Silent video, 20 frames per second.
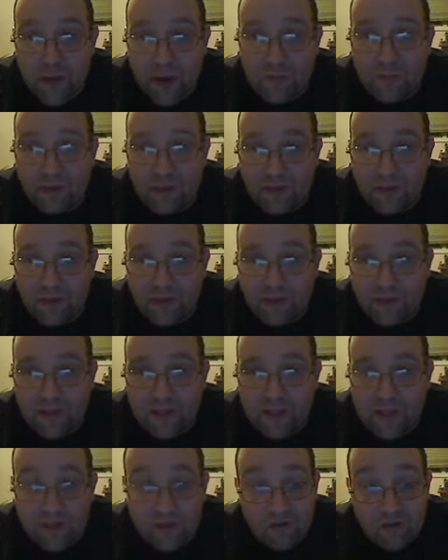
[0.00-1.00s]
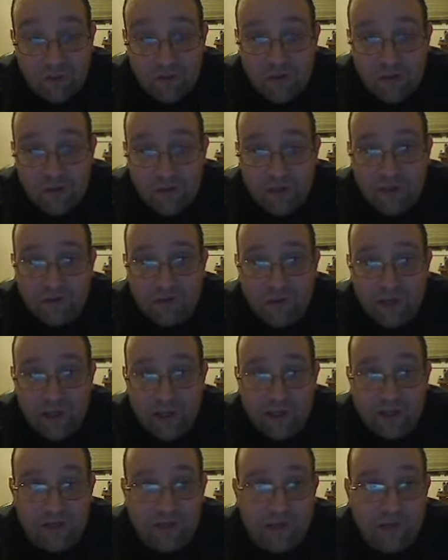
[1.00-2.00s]
I mean, you know, it, it's going to be a really, really
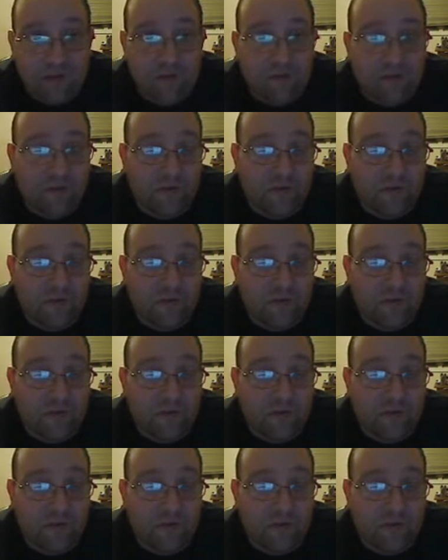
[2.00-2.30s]
good deal.